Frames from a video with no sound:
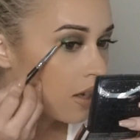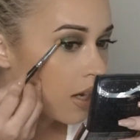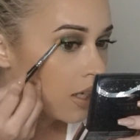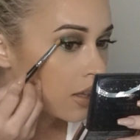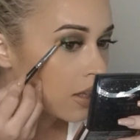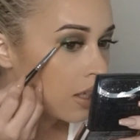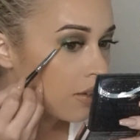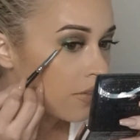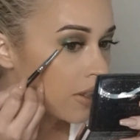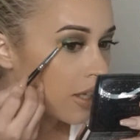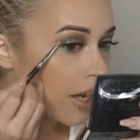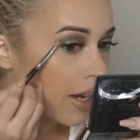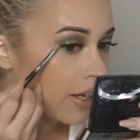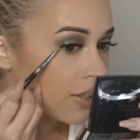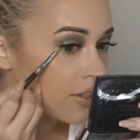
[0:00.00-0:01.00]
I love
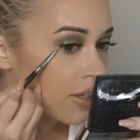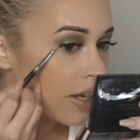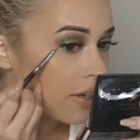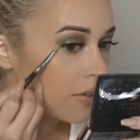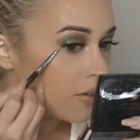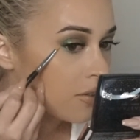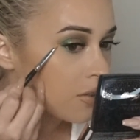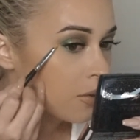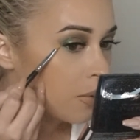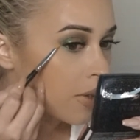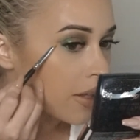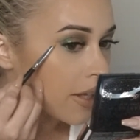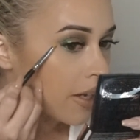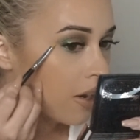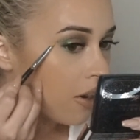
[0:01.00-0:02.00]
the eyeshadows the
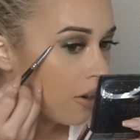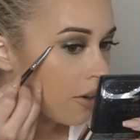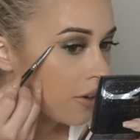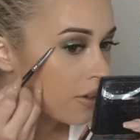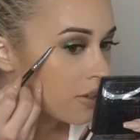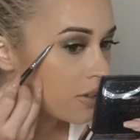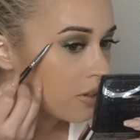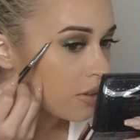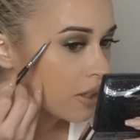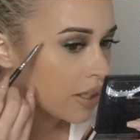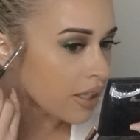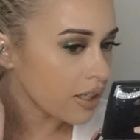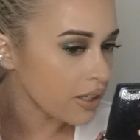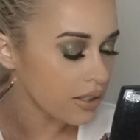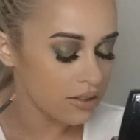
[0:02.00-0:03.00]
way they are, so
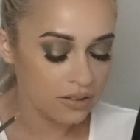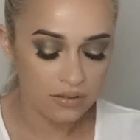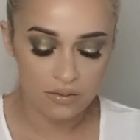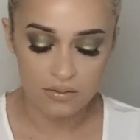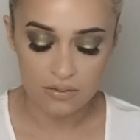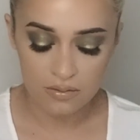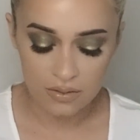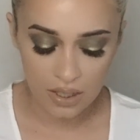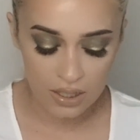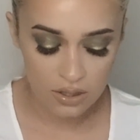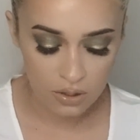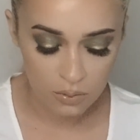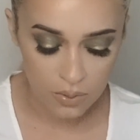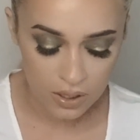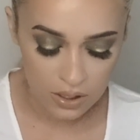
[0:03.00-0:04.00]
like, I
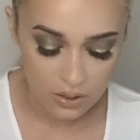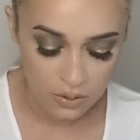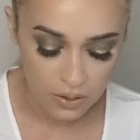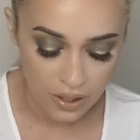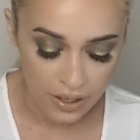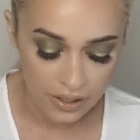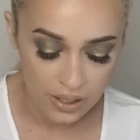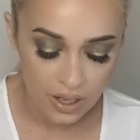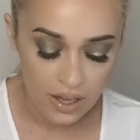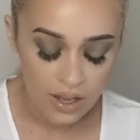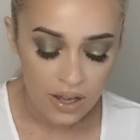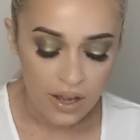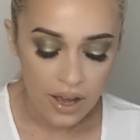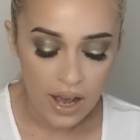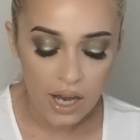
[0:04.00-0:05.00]
don't want to do that.
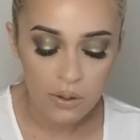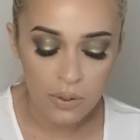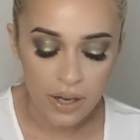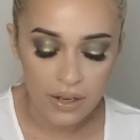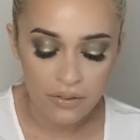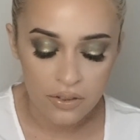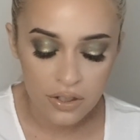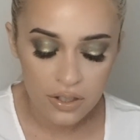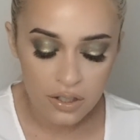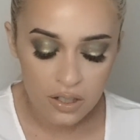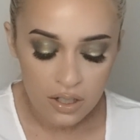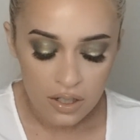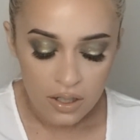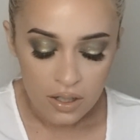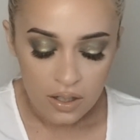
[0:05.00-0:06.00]

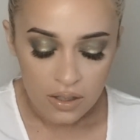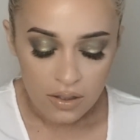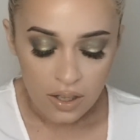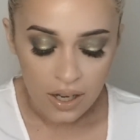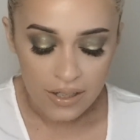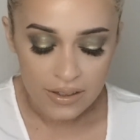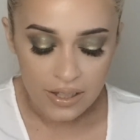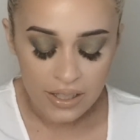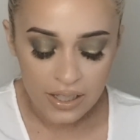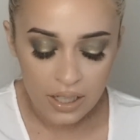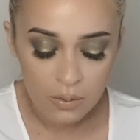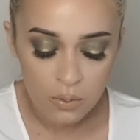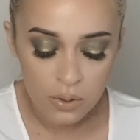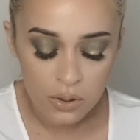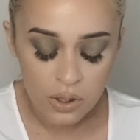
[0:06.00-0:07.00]
However, I think
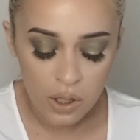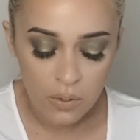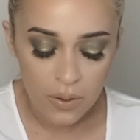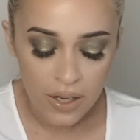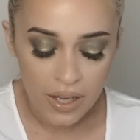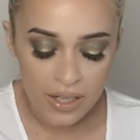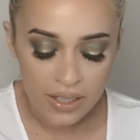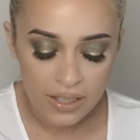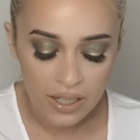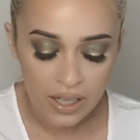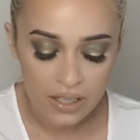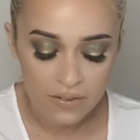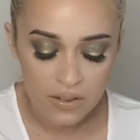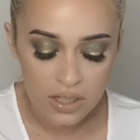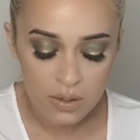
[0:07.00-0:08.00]
I will go ahead and
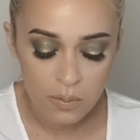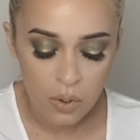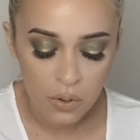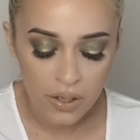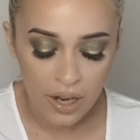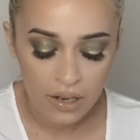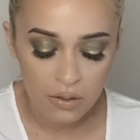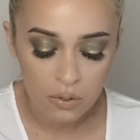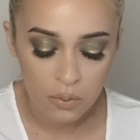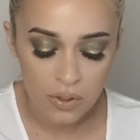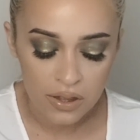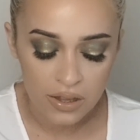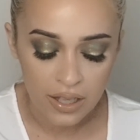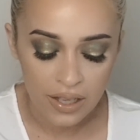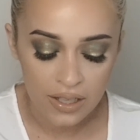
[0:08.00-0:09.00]
kind of smoke out
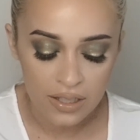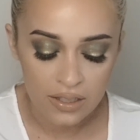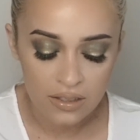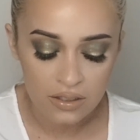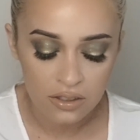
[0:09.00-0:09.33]
with that